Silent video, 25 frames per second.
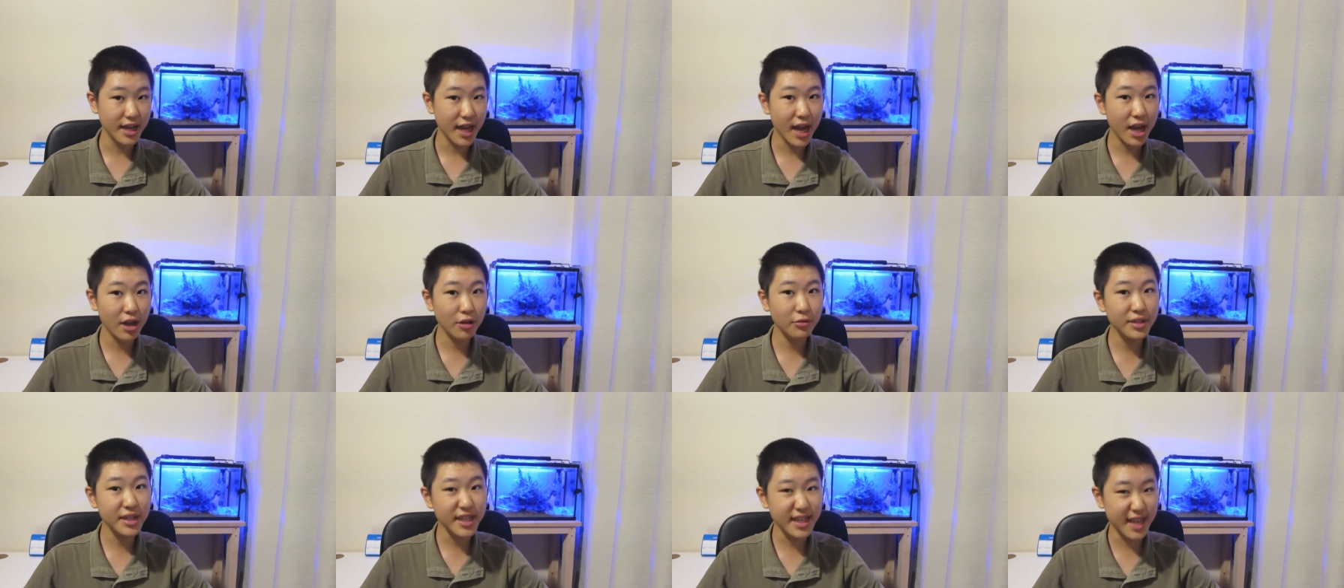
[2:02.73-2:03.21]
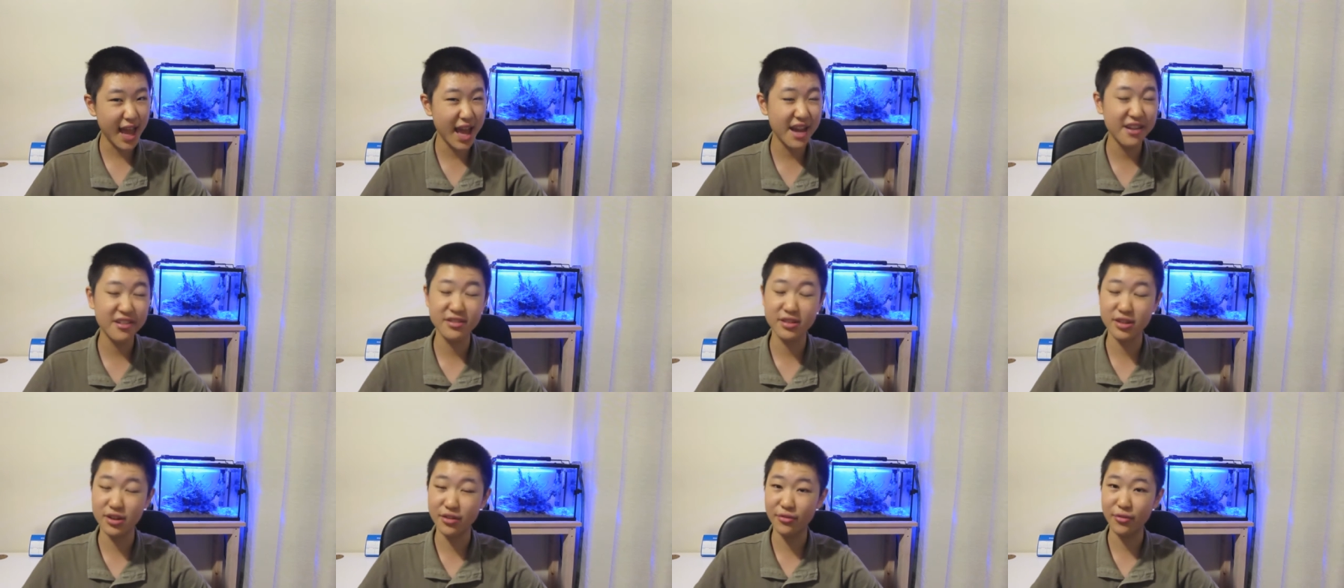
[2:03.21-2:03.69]
Now, the
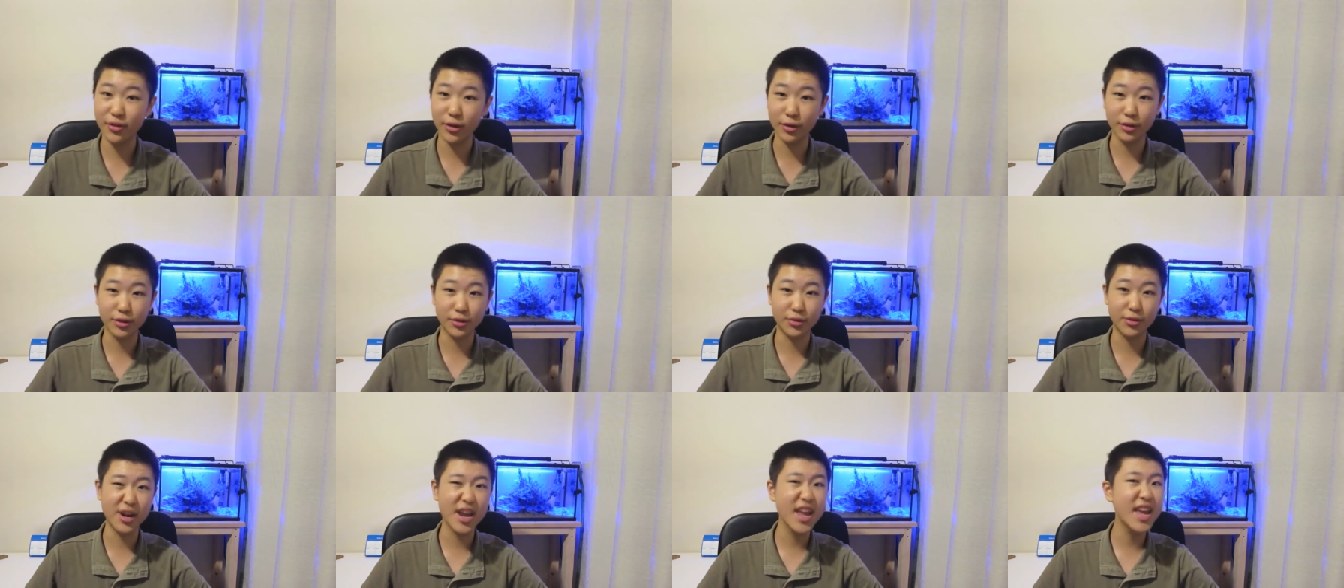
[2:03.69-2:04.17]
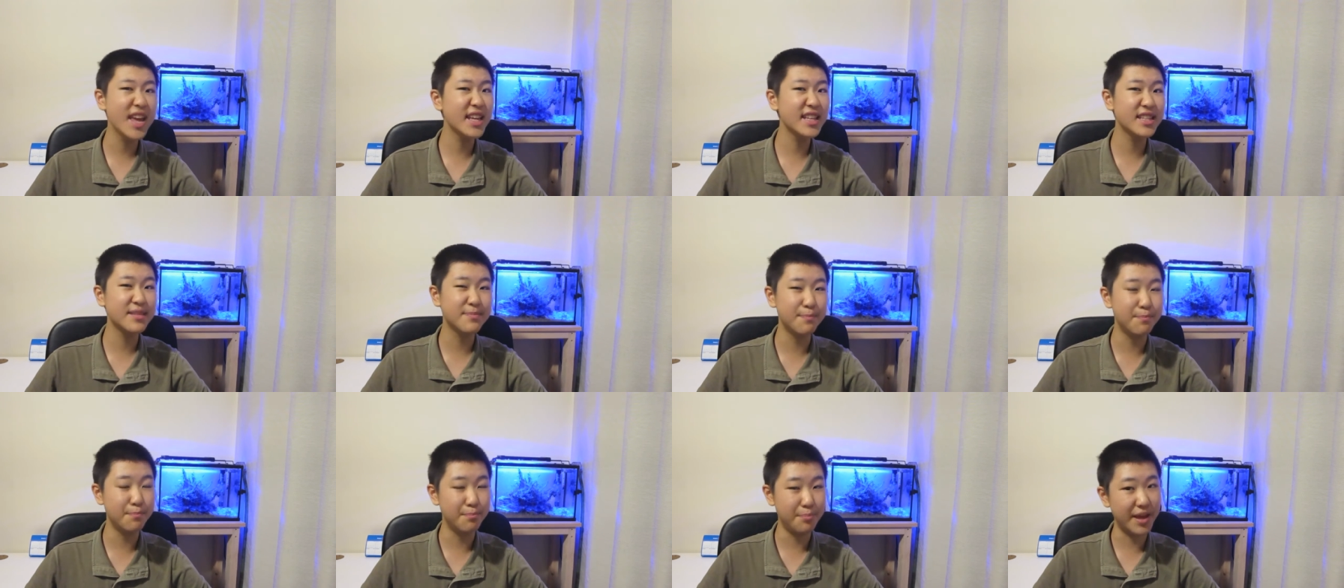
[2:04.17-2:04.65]
canister filter
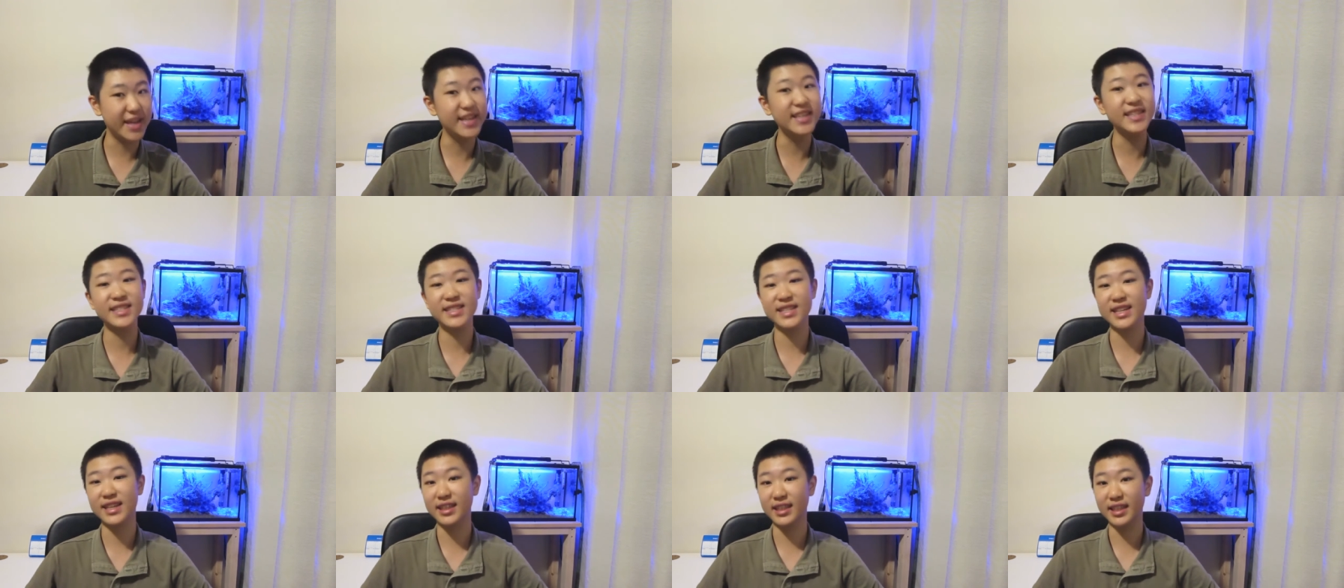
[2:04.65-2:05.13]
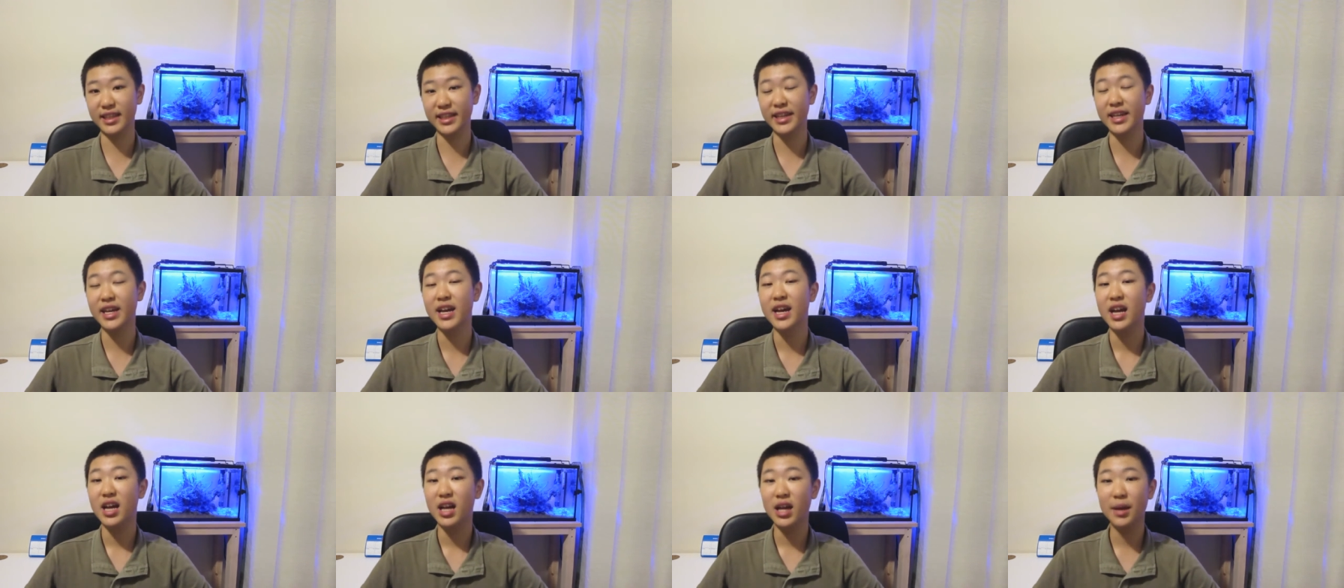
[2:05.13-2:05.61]
is
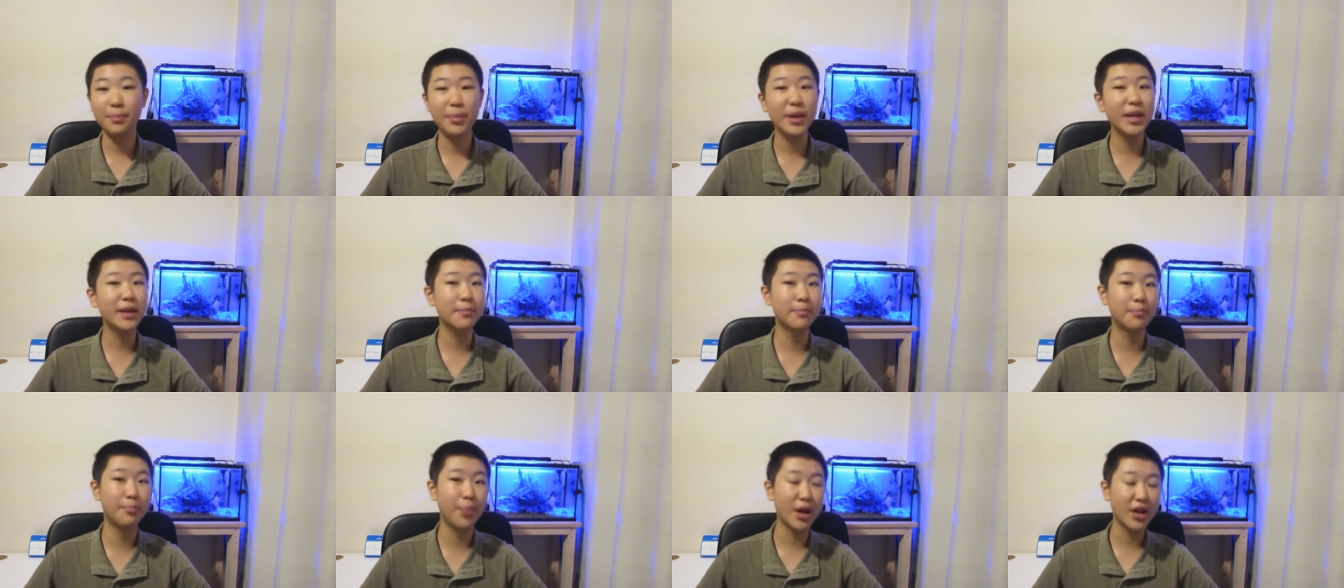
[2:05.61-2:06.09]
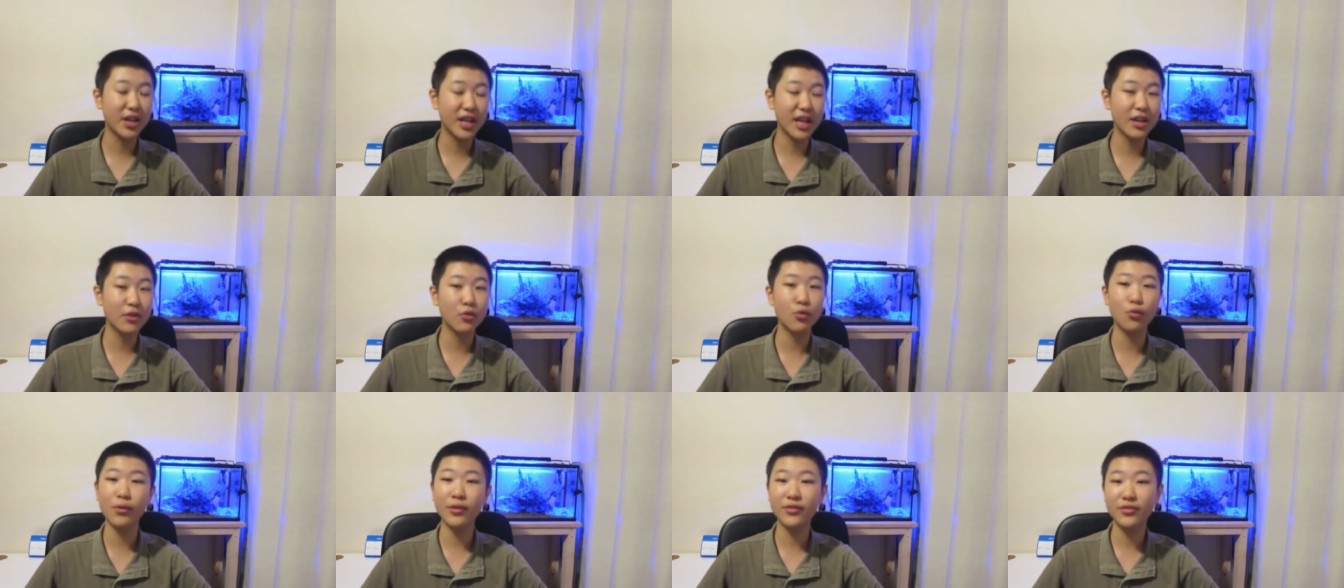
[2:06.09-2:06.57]
basically a big
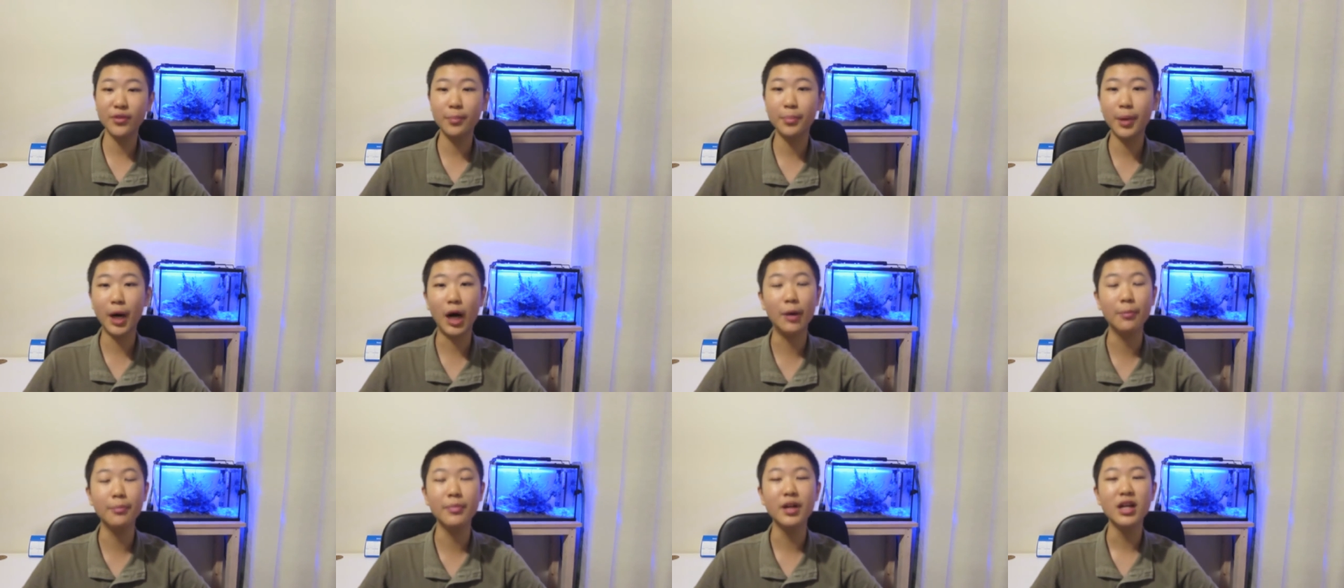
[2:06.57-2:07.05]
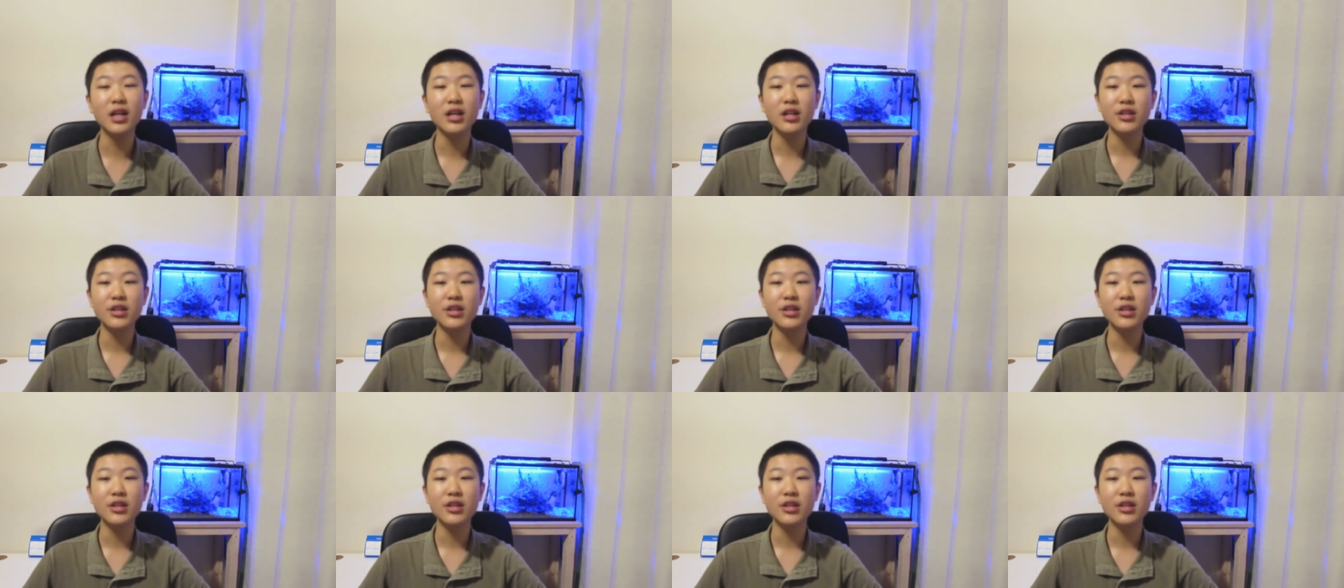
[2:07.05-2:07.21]
bucket with a pump